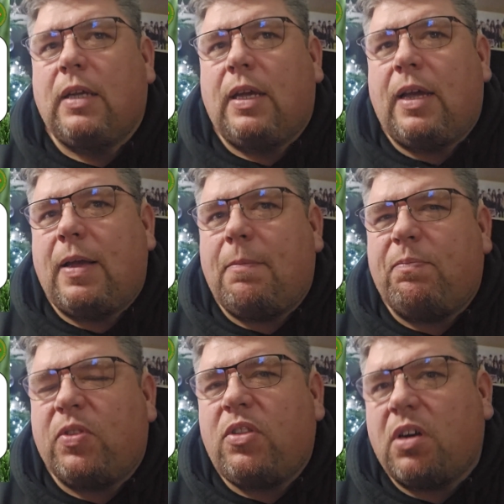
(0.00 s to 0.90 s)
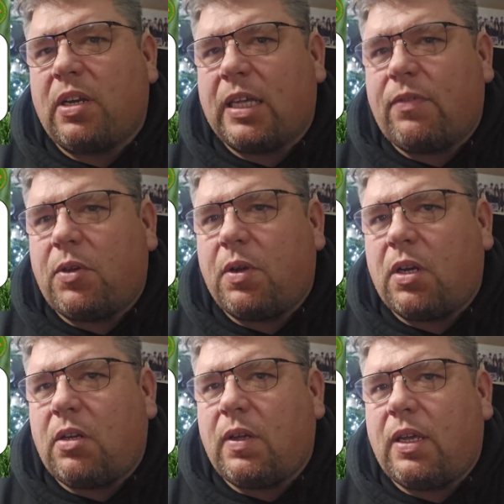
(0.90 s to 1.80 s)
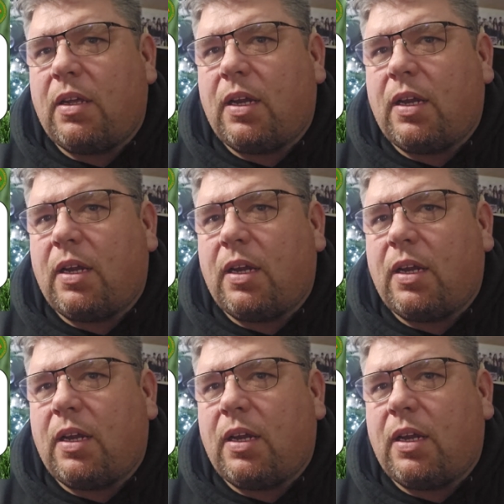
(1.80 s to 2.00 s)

I'm not going to give you a clue here,